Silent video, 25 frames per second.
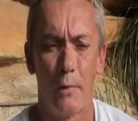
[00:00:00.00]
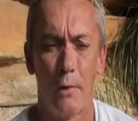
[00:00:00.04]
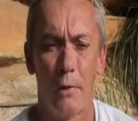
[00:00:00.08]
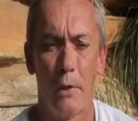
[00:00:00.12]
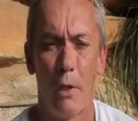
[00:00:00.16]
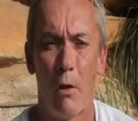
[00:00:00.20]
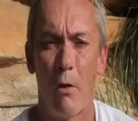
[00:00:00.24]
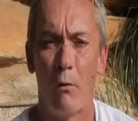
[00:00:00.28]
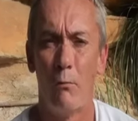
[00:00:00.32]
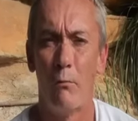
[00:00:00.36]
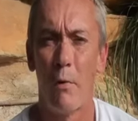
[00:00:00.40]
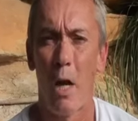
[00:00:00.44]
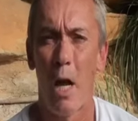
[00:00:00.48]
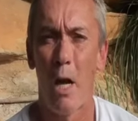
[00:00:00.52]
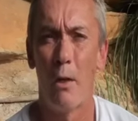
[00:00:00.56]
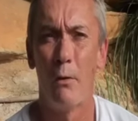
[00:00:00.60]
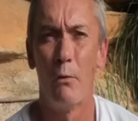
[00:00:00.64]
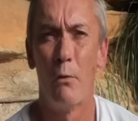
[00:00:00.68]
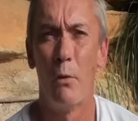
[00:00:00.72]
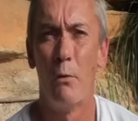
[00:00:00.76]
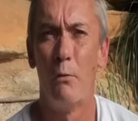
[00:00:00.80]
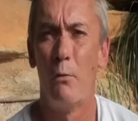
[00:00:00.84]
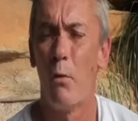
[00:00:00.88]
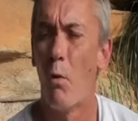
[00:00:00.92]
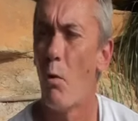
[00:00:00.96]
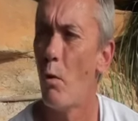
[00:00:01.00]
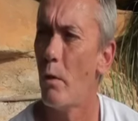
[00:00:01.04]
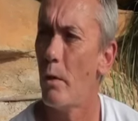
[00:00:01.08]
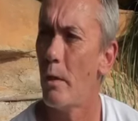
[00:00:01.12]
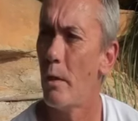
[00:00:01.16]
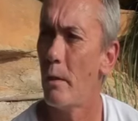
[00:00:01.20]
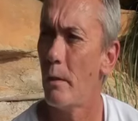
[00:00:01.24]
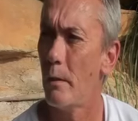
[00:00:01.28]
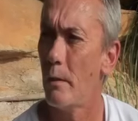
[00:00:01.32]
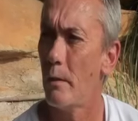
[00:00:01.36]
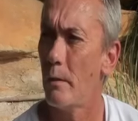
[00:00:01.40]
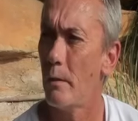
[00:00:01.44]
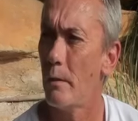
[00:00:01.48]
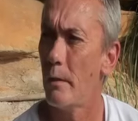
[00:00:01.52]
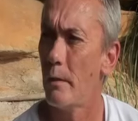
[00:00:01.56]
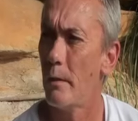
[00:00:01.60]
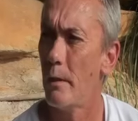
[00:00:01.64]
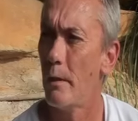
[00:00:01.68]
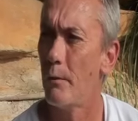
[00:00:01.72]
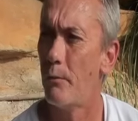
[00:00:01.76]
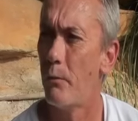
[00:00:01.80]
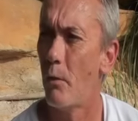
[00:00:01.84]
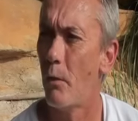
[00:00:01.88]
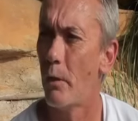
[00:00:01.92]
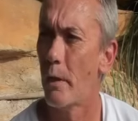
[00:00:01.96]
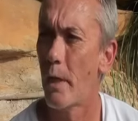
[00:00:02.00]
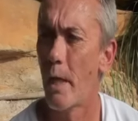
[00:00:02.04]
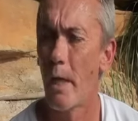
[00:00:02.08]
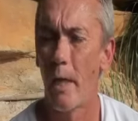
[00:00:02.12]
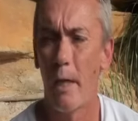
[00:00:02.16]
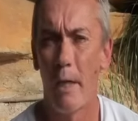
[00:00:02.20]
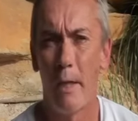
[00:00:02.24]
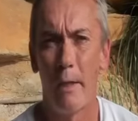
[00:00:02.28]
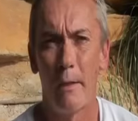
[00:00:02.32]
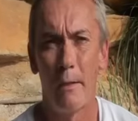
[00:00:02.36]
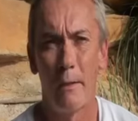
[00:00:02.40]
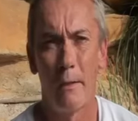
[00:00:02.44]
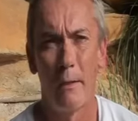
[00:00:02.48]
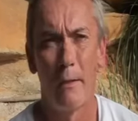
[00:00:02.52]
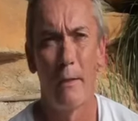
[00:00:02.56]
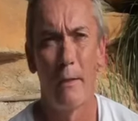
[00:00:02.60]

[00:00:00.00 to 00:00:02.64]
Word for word: you know, I'd rather avoid it yeah. if I can.